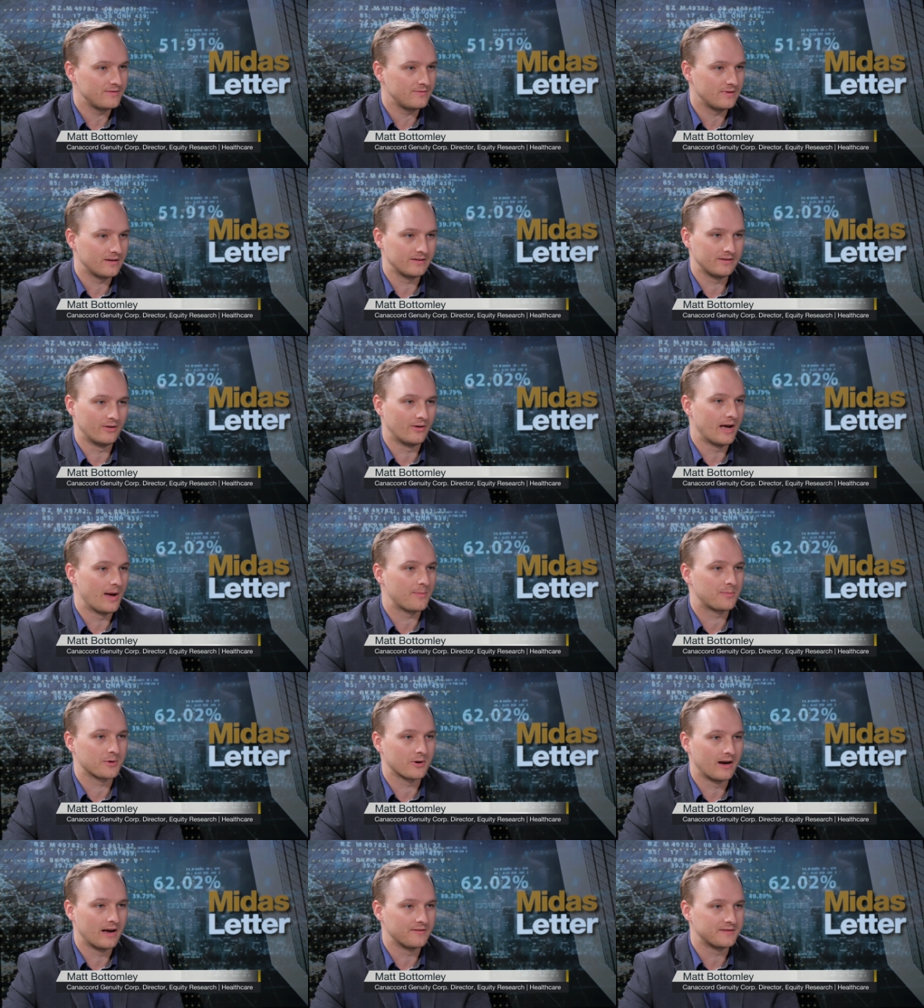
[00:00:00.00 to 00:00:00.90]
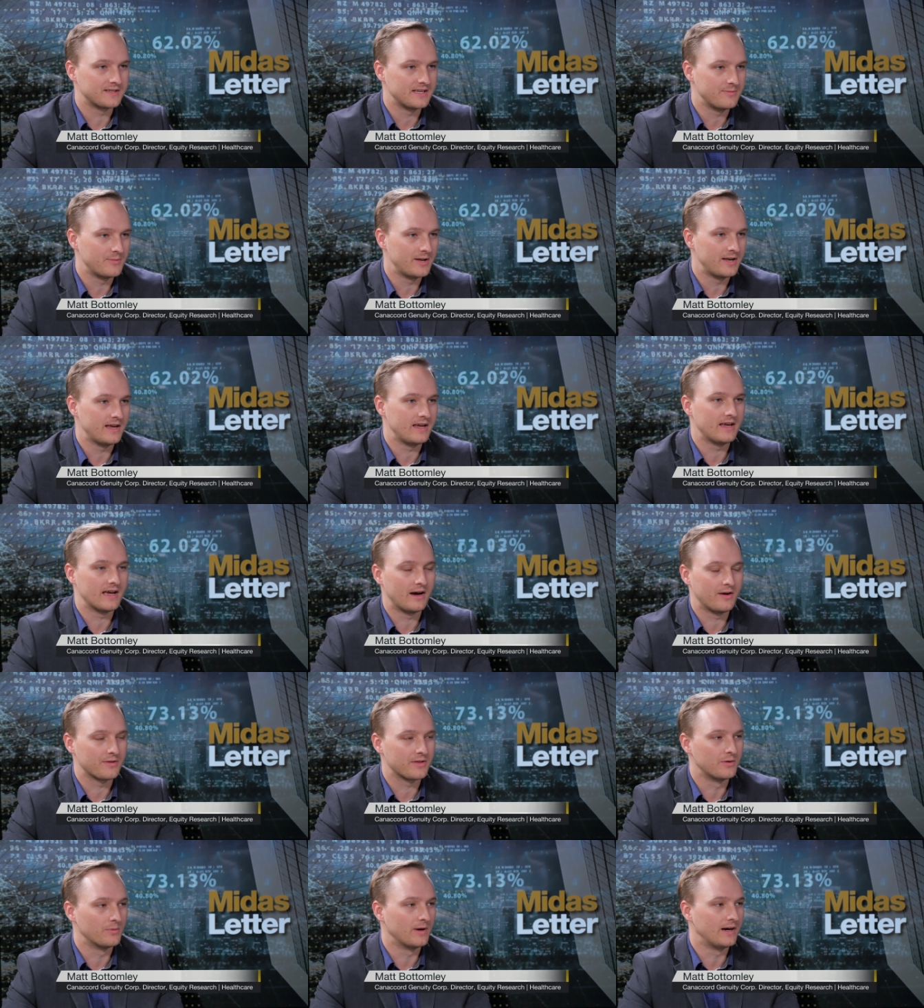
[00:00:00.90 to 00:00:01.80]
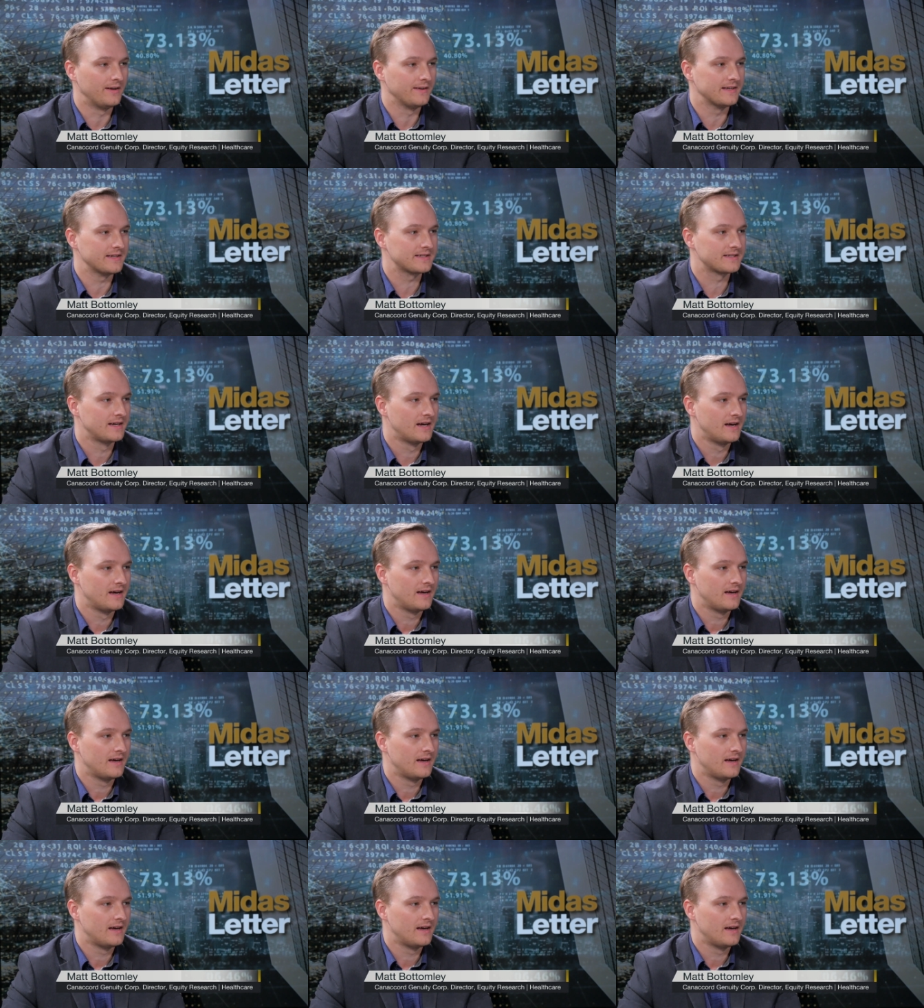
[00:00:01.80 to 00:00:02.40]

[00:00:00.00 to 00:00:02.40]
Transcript: you know, hemp-derived CBD, health and wellness,